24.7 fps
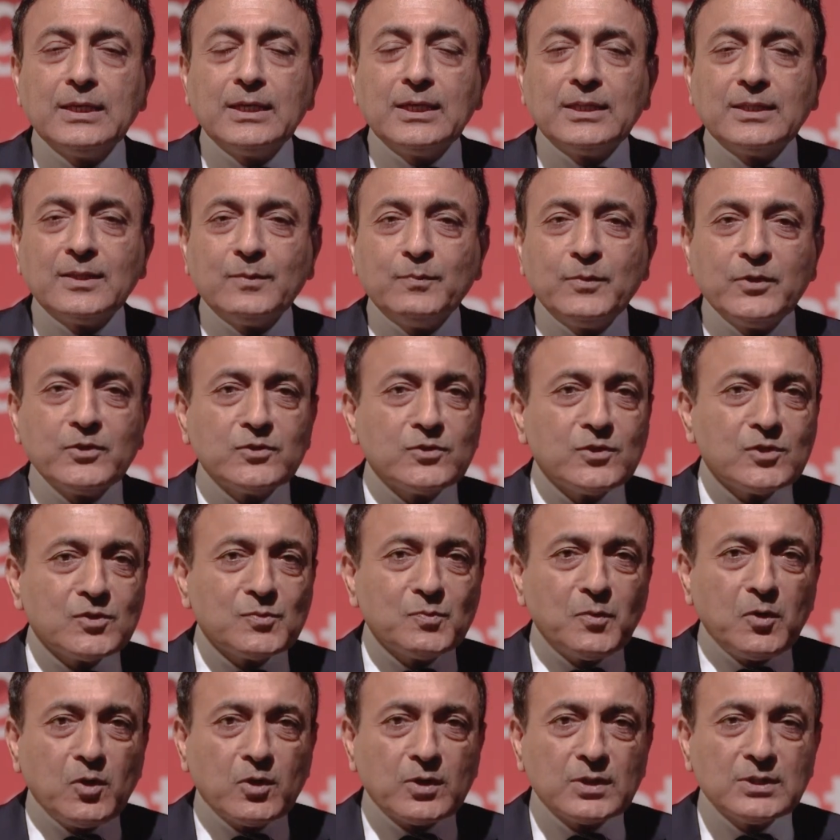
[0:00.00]
in the business
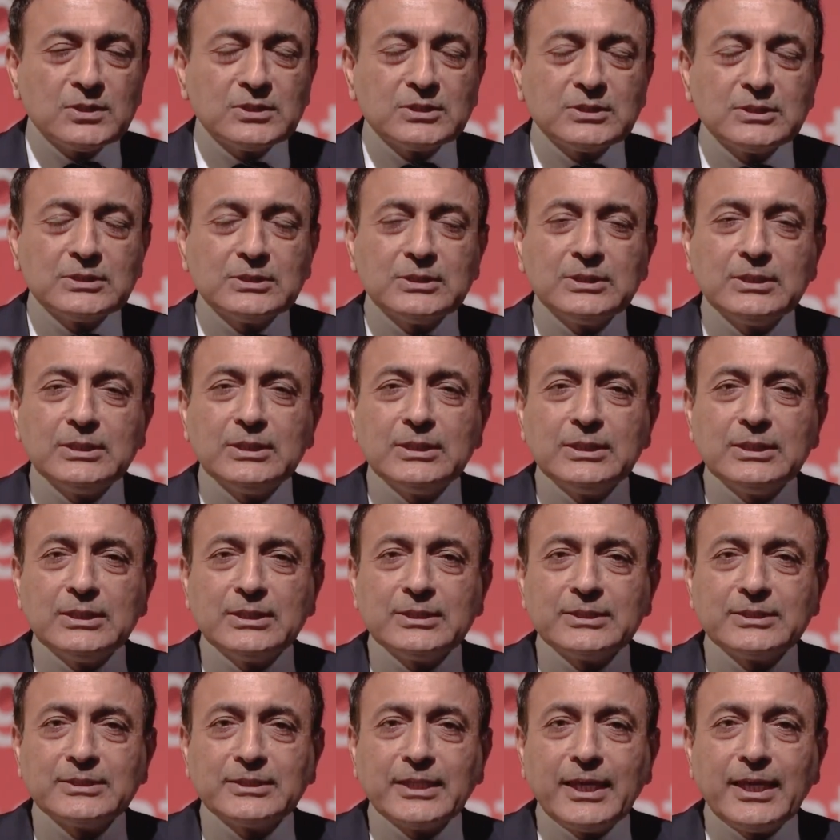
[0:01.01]
models,
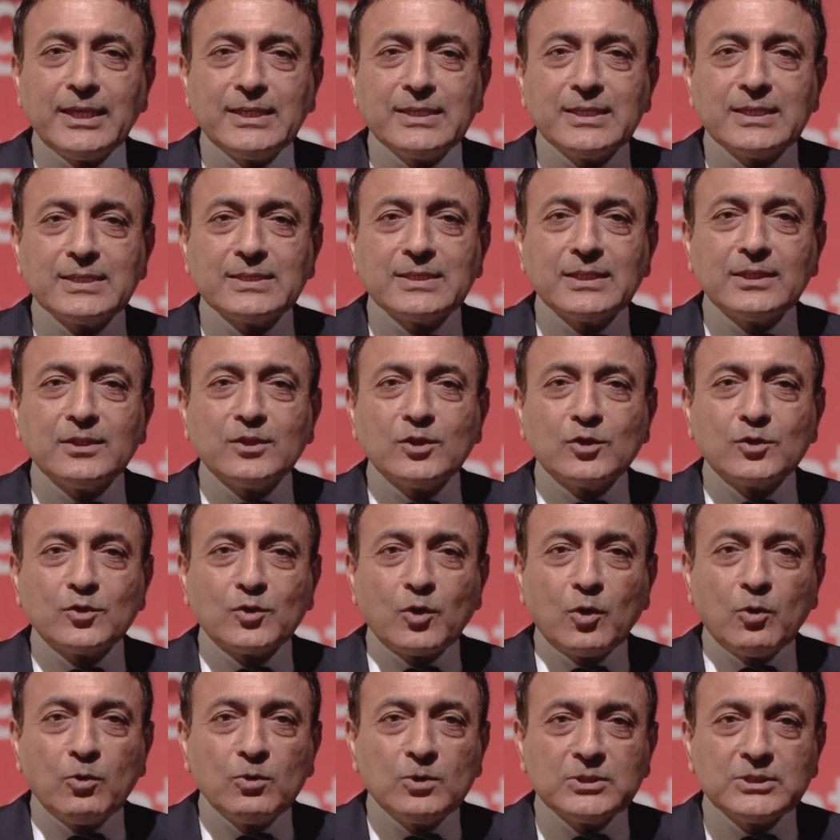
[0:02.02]
changes in the
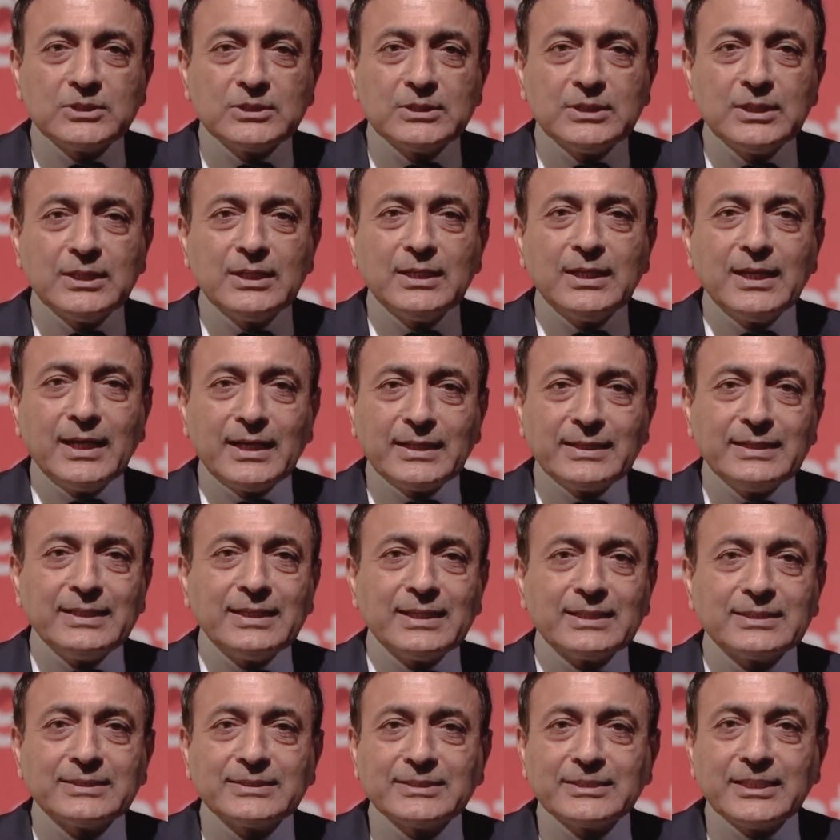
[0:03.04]
roles, and
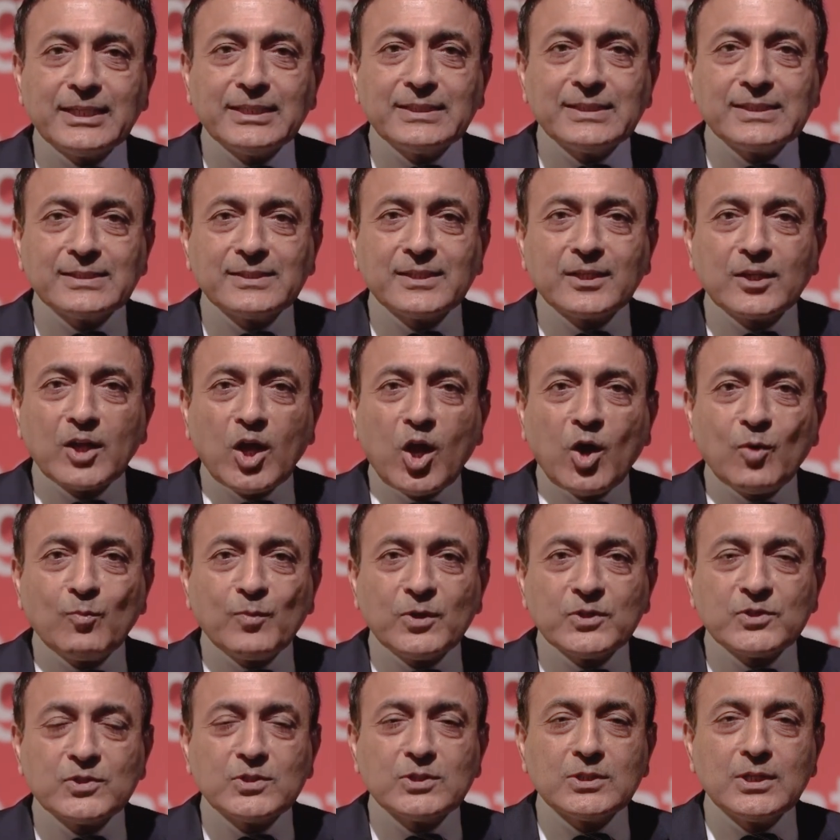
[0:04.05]
yes, changes in how
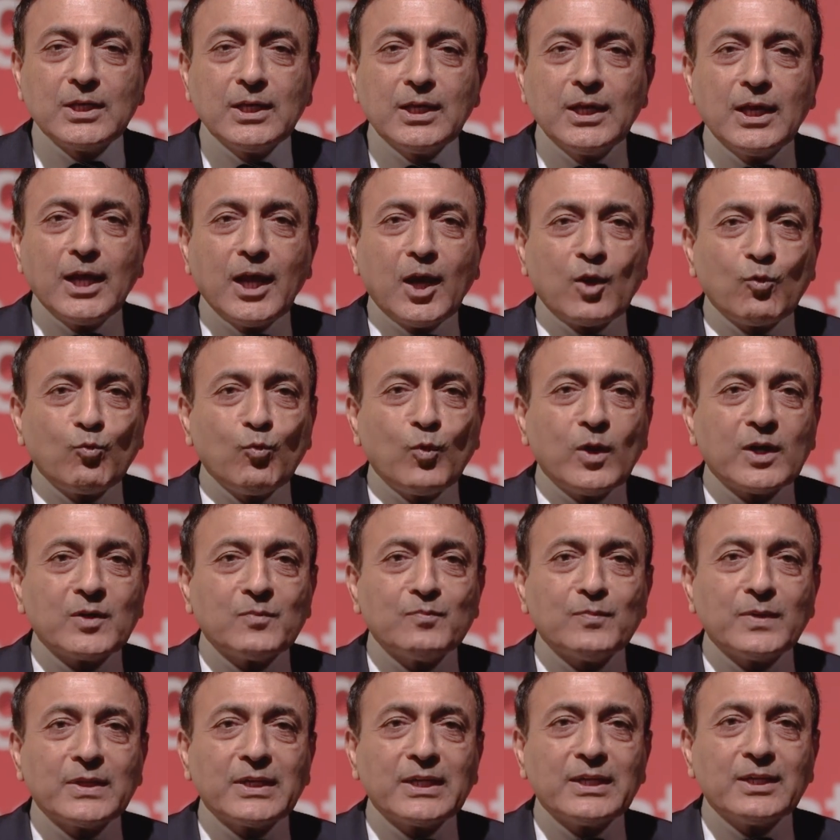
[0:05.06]
much and what
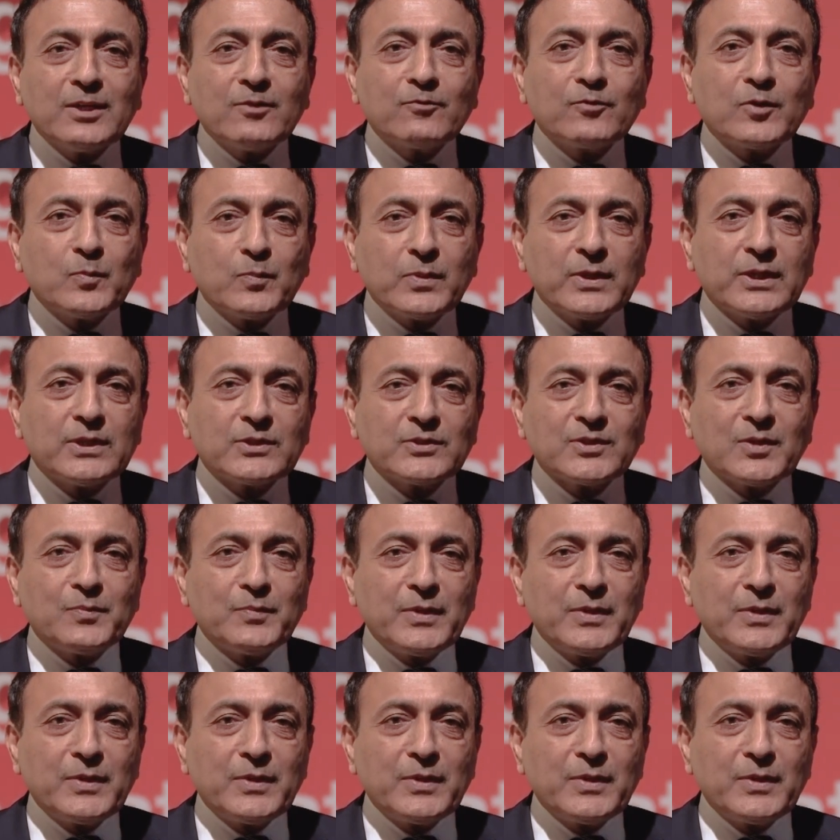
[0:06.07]
money different players are